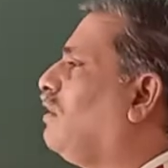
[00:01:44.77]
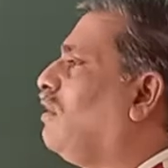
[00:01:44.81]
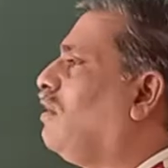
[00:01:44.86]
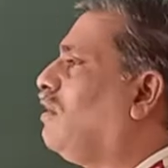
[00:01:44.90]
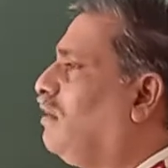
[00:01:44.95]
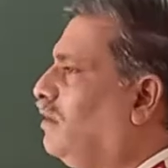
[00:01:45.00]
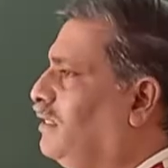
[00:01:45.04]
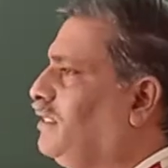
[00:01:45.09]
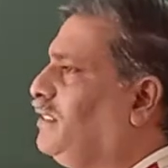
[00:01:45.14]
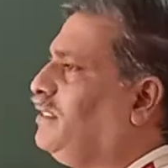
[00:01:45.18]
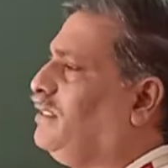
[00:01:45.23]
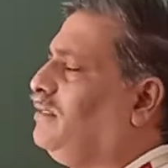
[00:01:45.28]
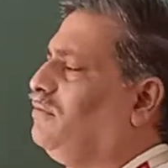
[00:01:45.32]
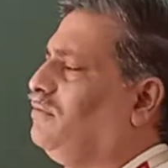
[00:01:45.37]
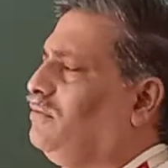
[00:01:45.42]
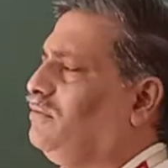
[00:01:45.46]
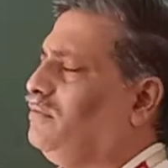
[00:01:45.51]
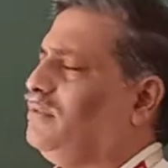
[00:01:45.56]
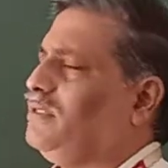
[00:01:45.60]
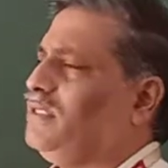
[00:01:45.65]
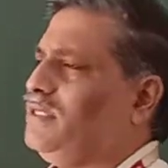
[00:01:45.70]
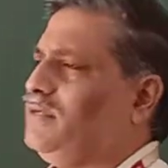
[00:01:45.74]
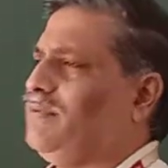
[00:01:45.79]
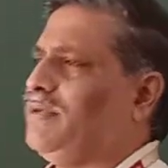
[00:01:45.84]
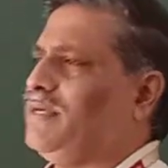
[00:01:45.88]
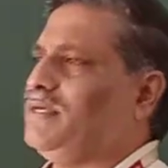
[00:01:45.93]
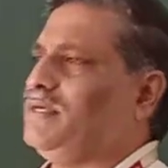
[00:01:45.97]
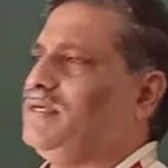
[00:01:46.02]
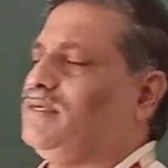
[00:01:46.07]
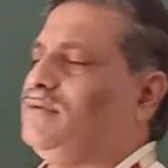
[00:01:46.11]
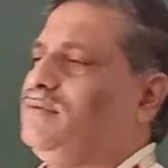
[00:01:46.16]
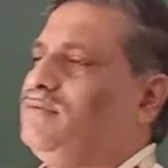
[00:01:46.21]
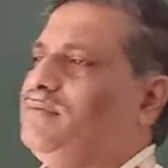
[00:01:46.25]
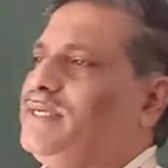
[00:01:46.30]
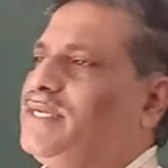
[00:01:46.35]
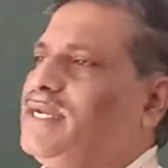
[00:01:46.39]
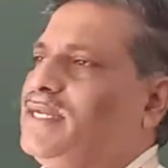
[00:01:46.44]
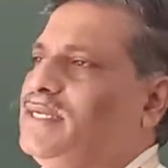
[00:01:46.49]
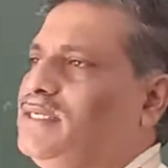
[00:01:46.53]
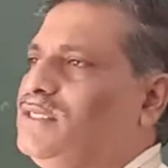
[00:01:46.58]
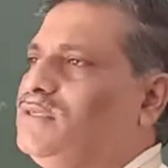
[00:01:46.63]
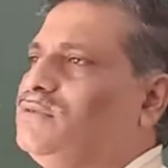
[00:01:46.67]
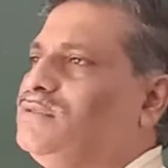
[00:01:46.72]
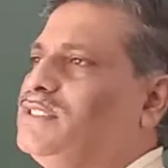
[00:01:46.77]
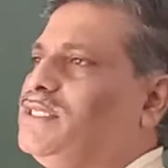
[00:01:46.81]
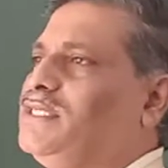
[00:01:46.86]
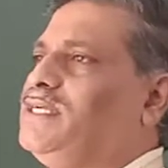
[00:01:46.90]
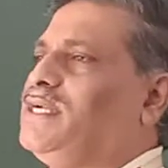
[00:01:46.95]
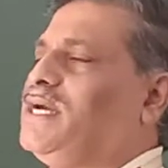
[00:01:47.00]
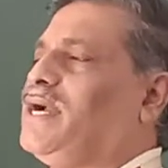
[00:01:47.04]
or even we can use it.